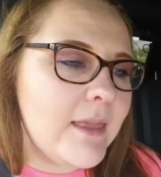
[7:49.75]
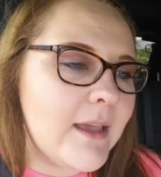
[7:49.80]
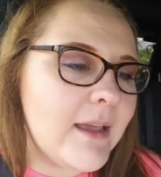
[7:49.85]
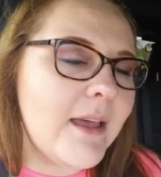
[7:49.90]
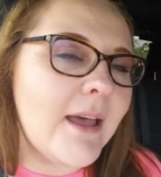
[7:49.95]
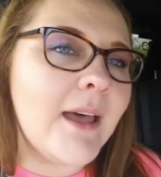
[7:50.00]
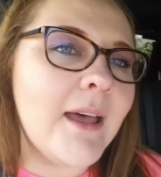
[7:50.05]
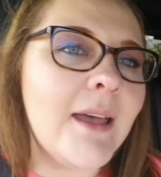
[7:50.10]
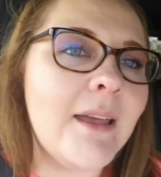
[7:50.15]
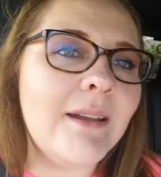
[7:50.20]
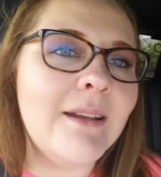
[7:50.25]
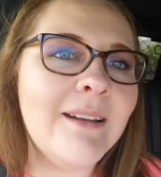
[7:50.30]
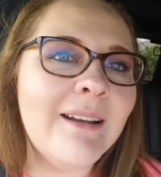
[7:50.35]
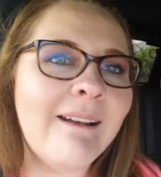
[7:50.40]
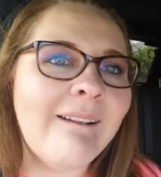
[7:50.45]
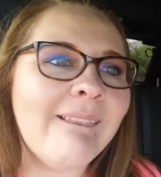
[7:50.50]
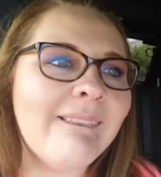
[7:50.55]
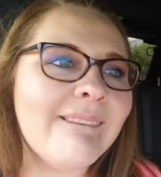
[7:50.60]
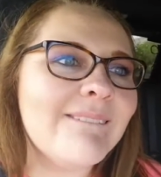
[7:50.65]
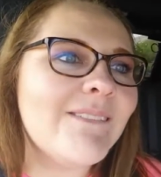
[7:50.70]
They had
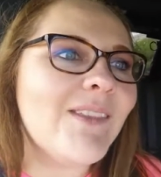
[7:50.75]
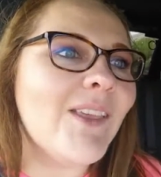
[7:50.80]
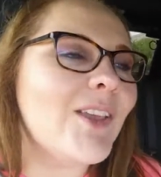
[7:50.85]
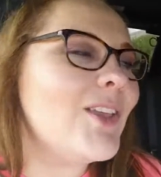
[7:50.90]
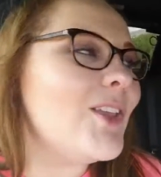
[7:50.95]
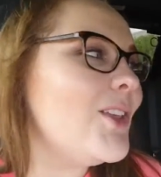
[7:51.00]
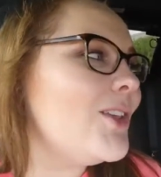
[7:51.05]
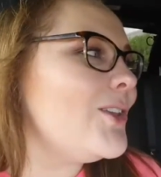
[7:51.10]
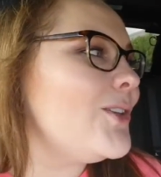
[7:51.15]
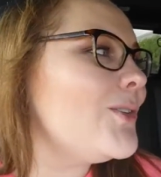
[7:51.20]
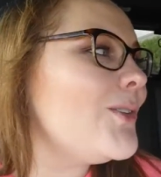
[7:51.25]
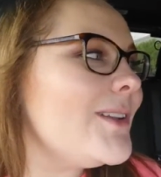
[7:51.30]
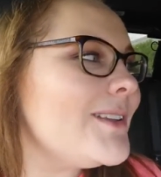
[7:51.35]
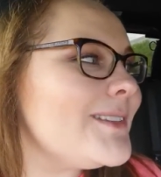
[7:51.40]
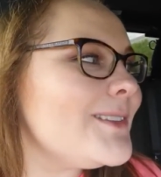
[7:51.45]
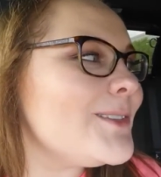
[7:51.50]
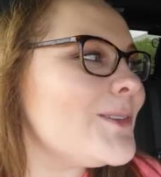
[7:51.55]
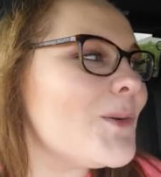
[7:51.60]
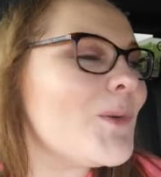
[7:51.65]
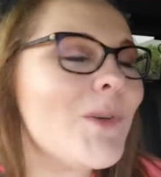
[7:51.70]
the
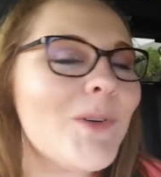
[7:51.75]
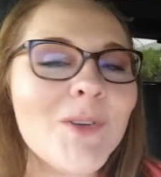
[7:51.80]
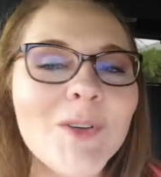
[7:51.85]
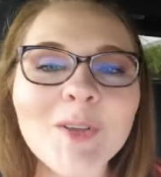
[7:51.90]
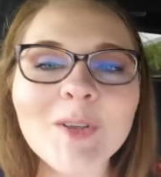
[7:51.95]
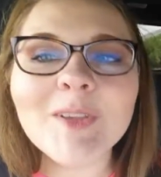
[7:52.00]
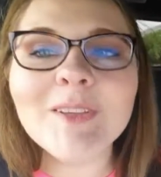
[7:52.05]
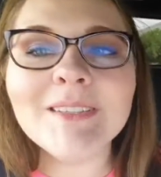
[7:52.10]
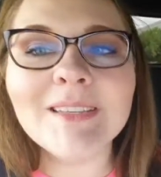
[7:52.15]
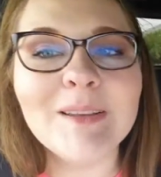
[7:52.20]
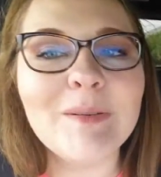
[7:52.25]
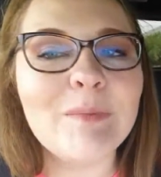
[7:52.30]
cutest squirrels